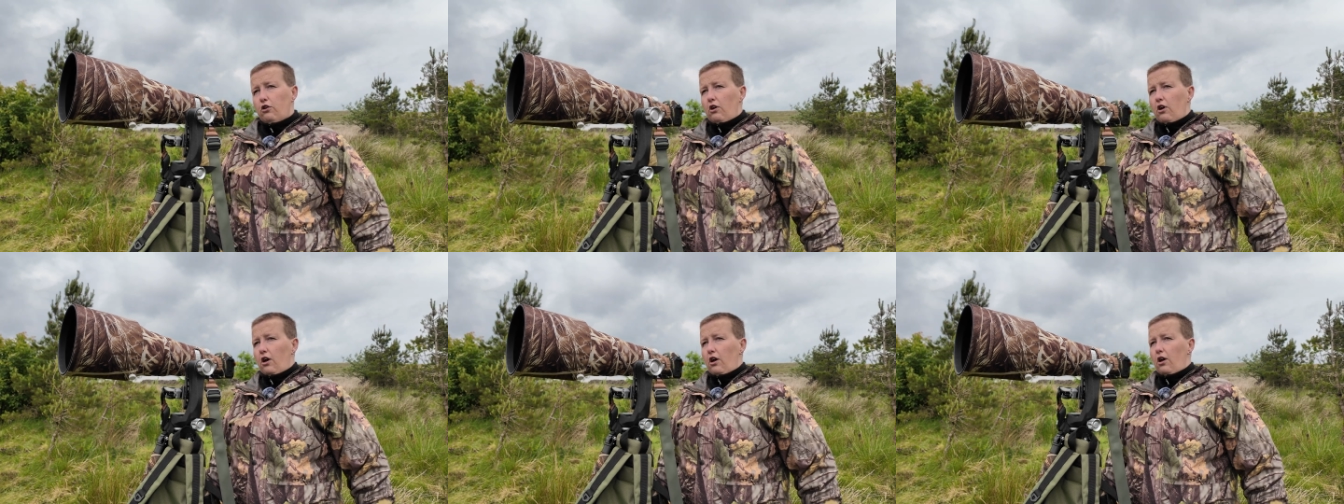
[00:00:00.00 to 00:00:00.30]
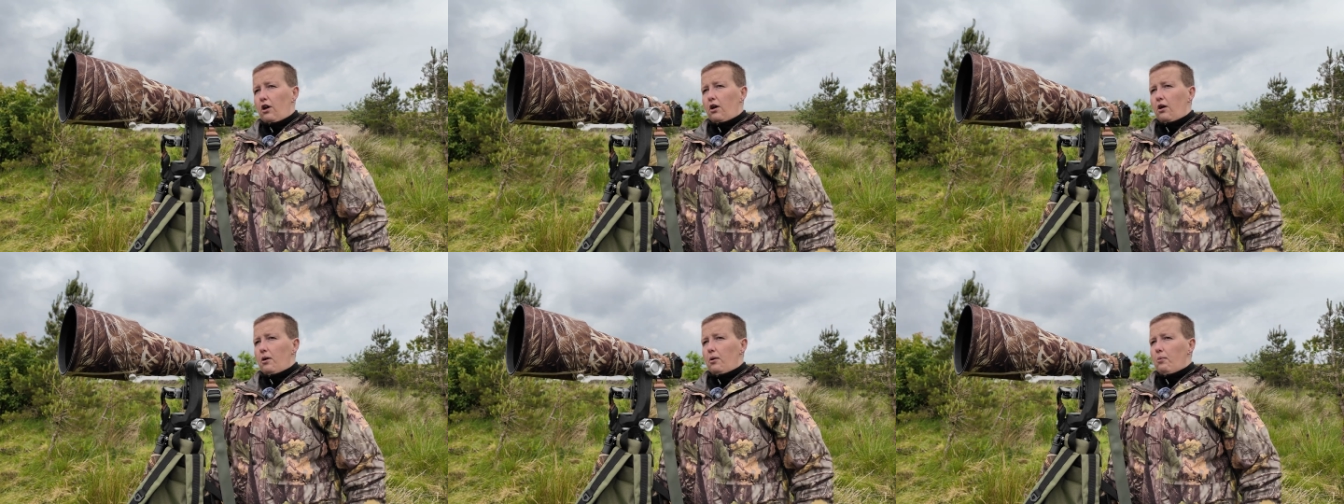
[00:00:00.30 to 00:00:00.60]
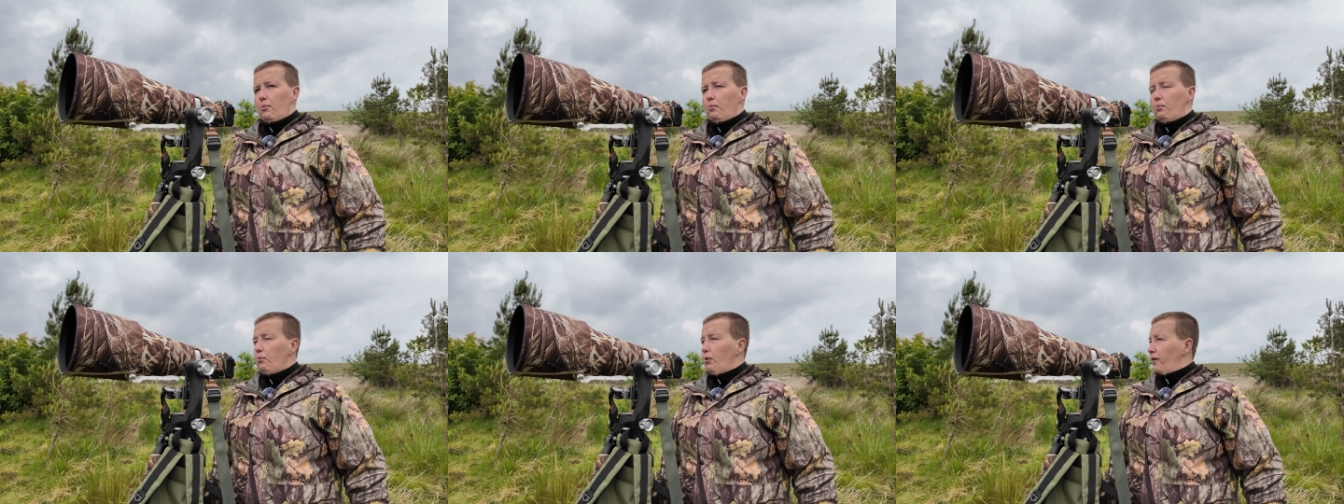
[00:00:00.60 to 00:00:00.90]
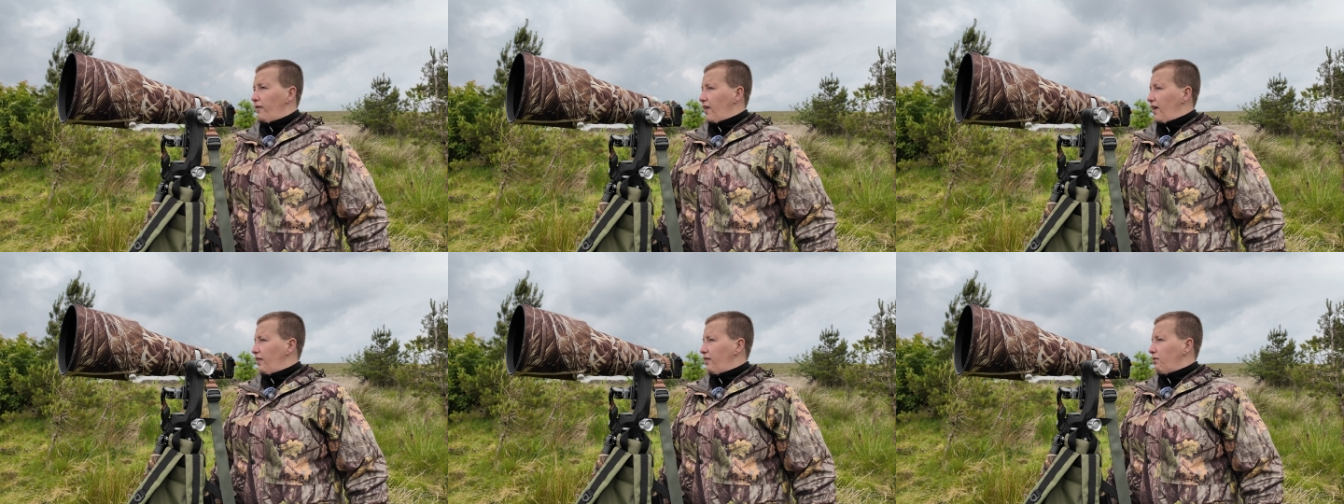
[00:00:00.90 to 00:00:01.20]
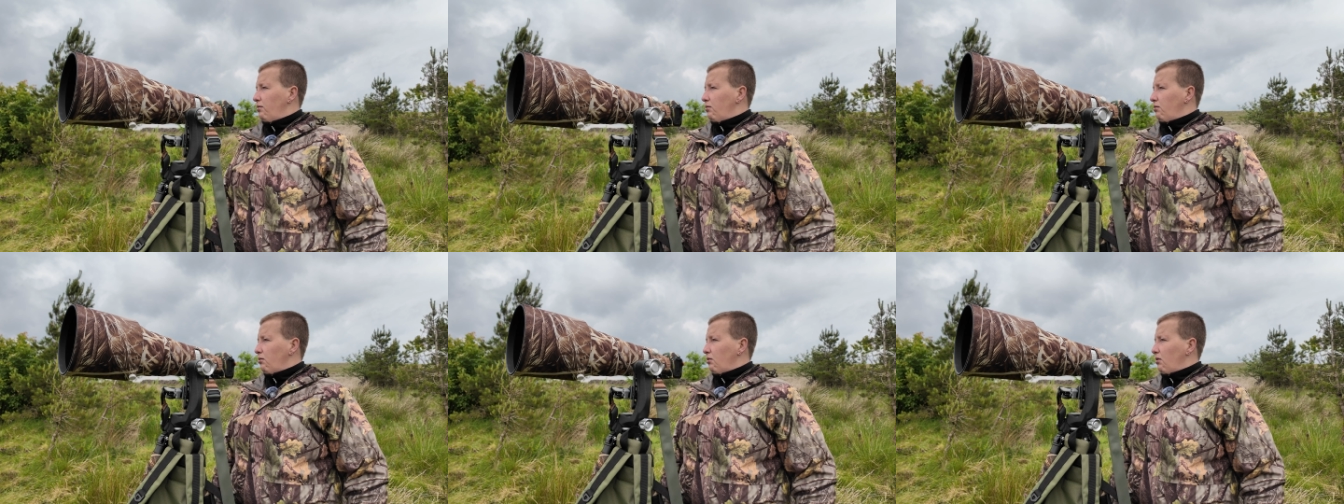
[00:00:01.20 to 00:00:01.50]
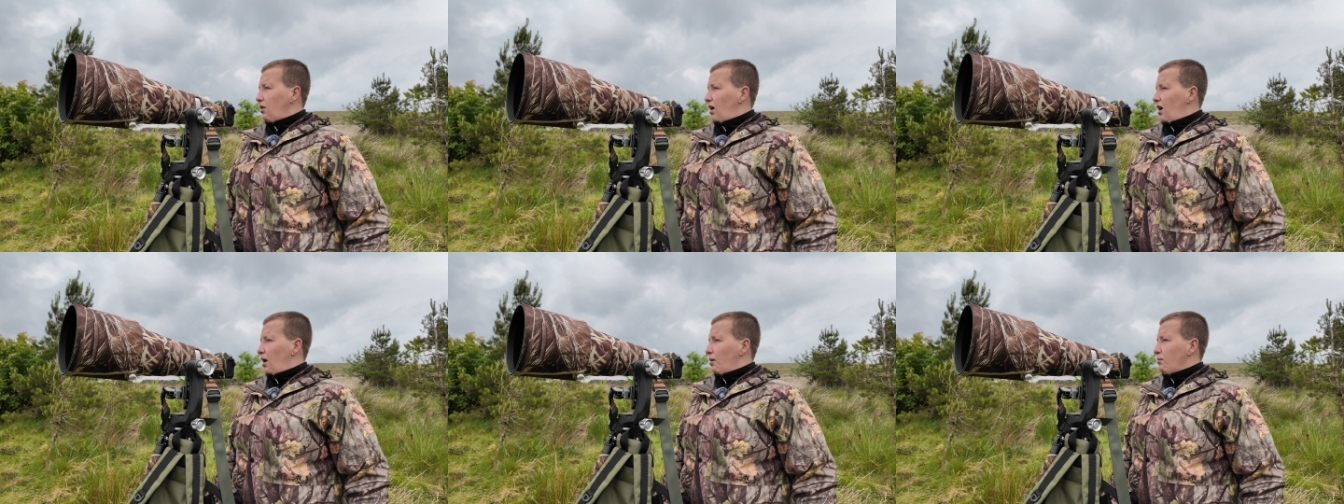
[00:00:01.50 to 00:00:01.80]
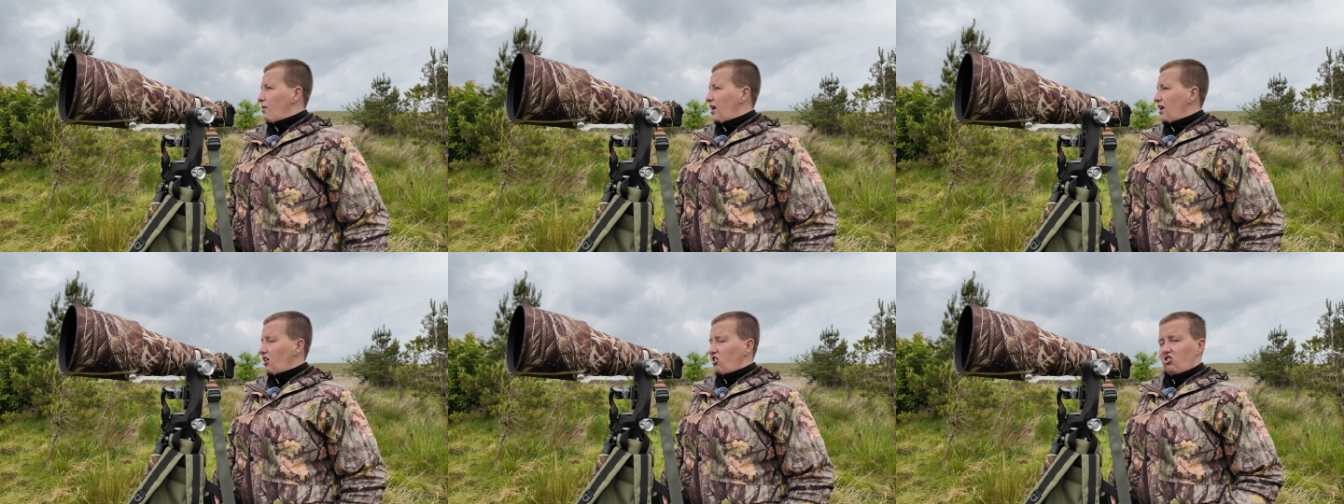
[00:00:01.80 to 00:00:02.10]
and then I
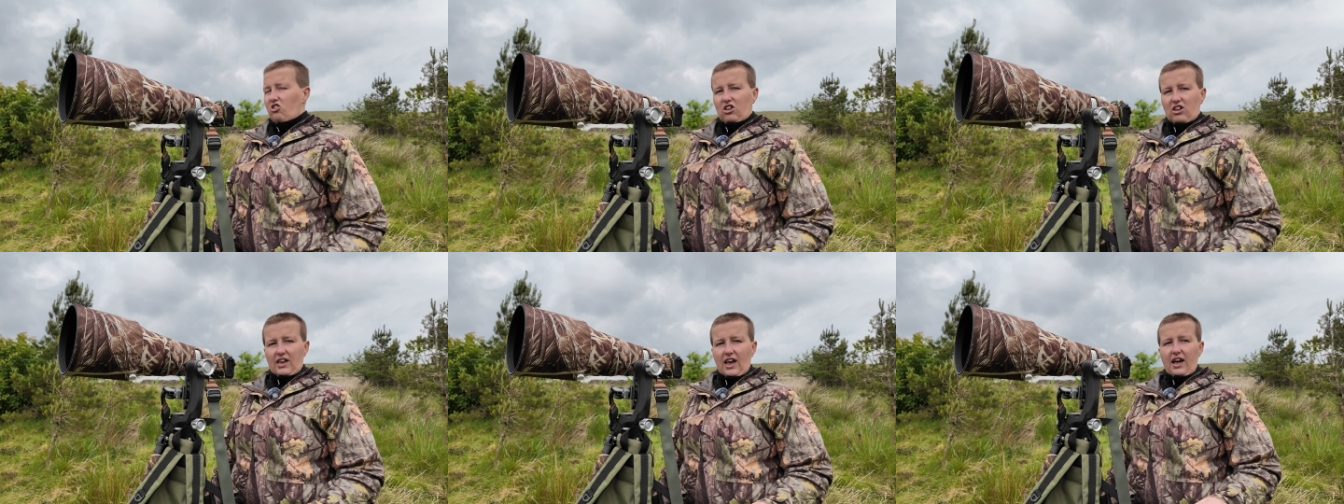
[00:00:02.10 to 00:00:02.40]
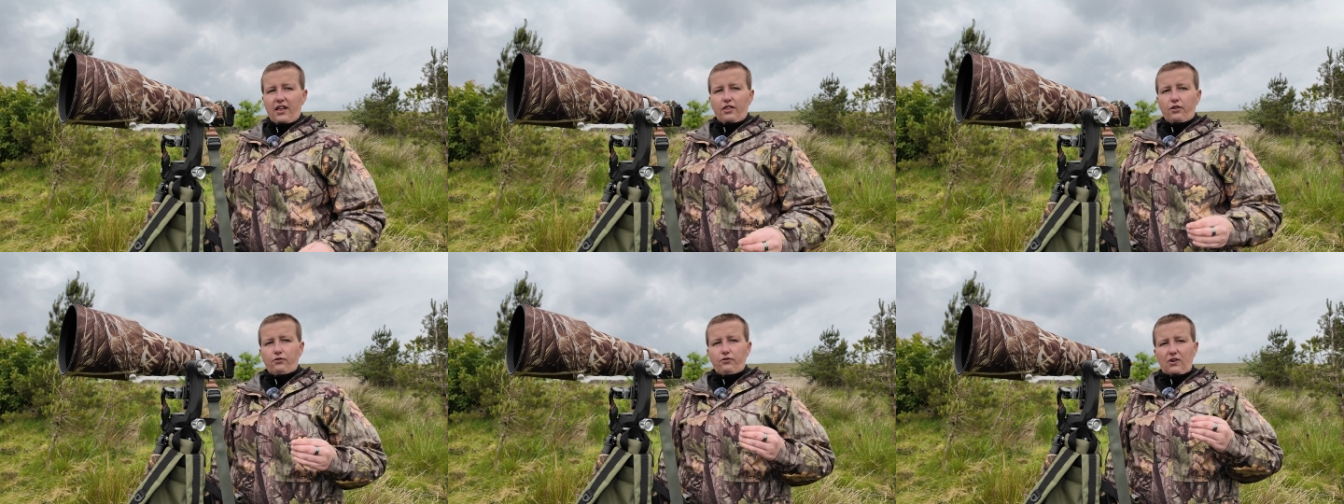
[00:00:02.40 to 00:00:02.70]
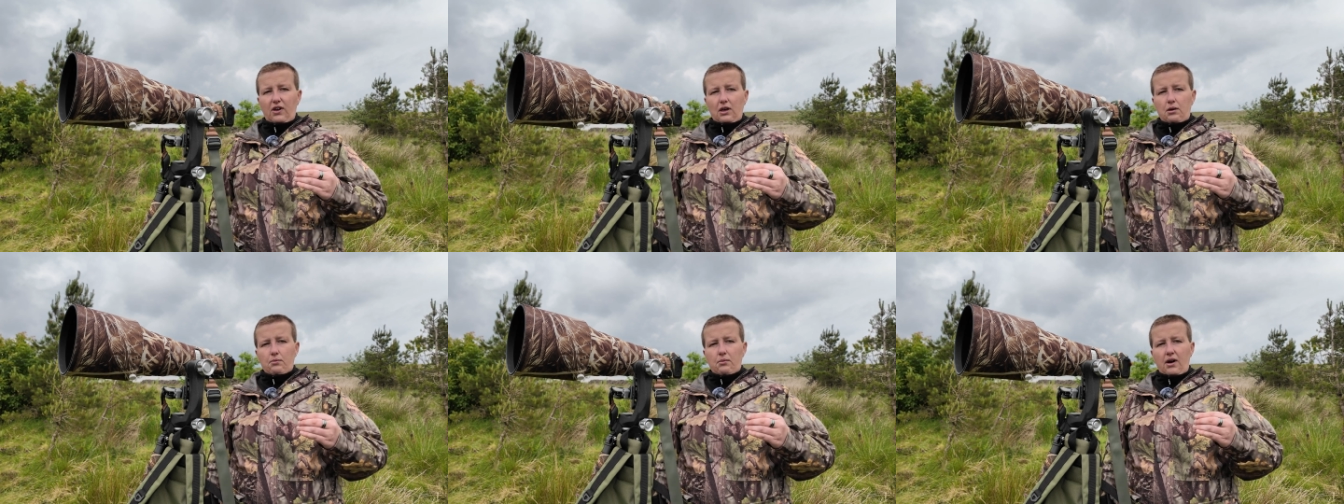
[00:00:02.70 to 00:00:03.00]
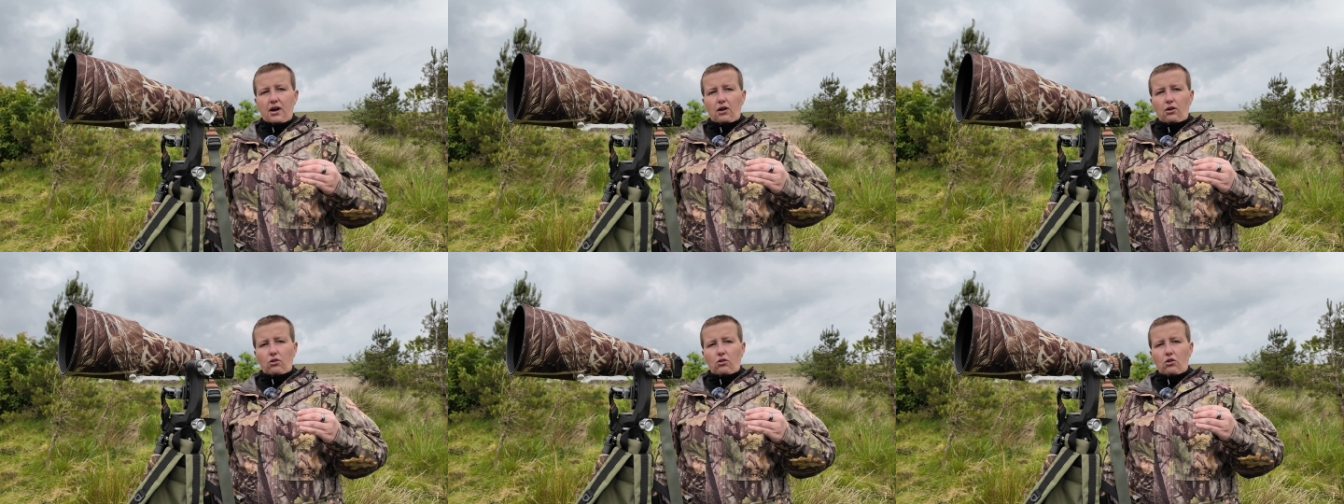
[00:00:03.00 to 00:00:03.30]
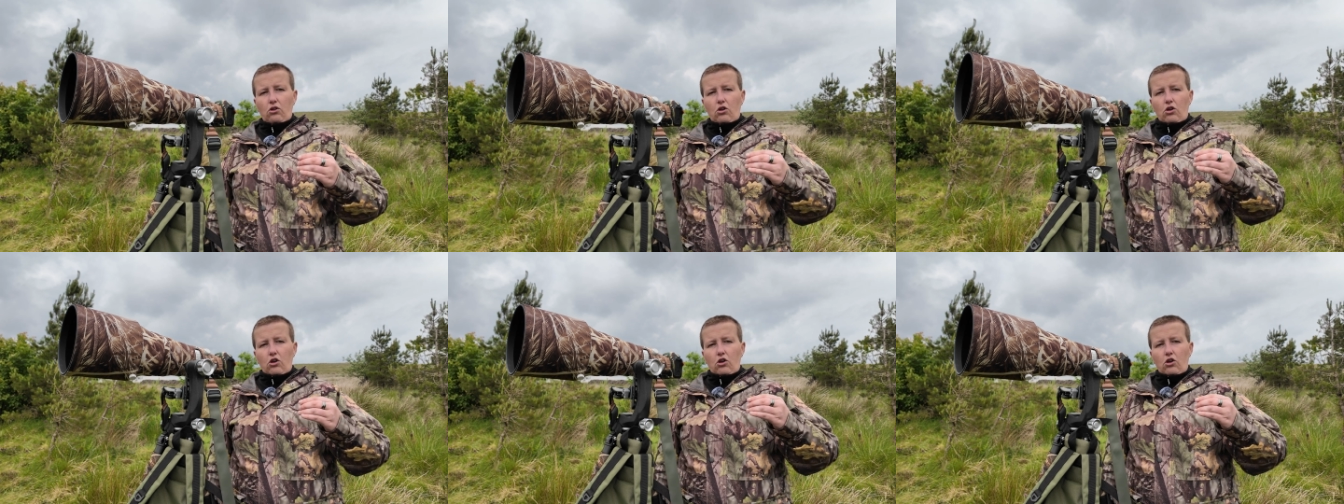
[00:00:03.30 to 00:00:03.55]
managed to get the female.